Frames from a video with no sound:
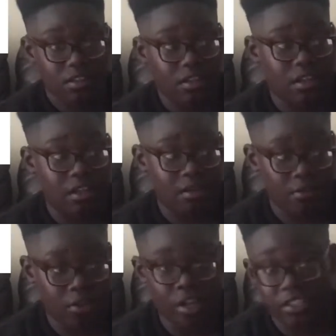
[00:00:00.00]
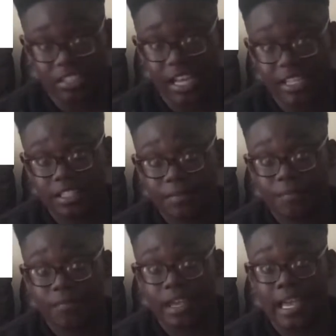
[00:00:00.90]
our side,
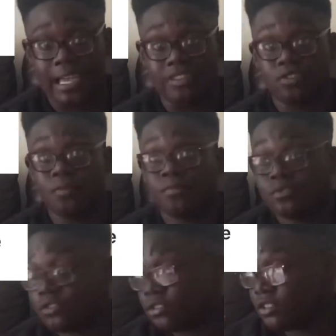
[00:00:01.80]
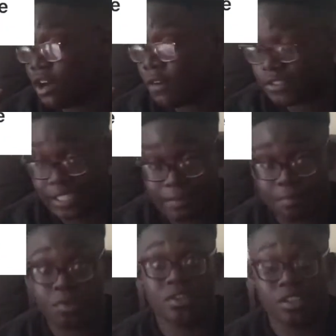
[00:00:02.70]
and the other team
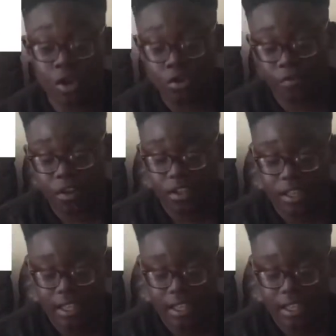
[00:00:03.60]
booed it over,